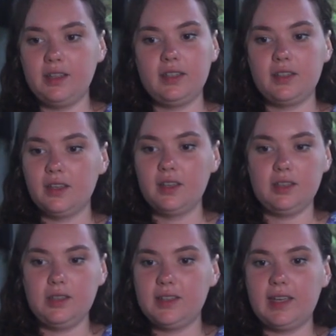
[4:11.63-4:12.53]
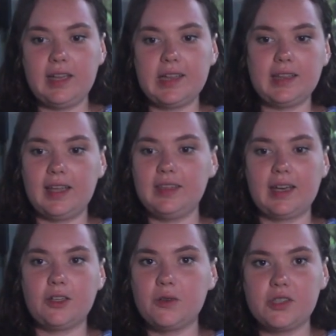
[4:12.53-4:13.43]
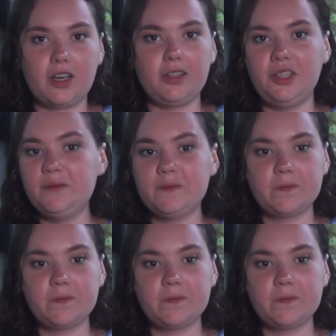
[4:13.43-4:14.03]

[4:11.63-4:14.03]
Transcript: Like you can't let that go silent.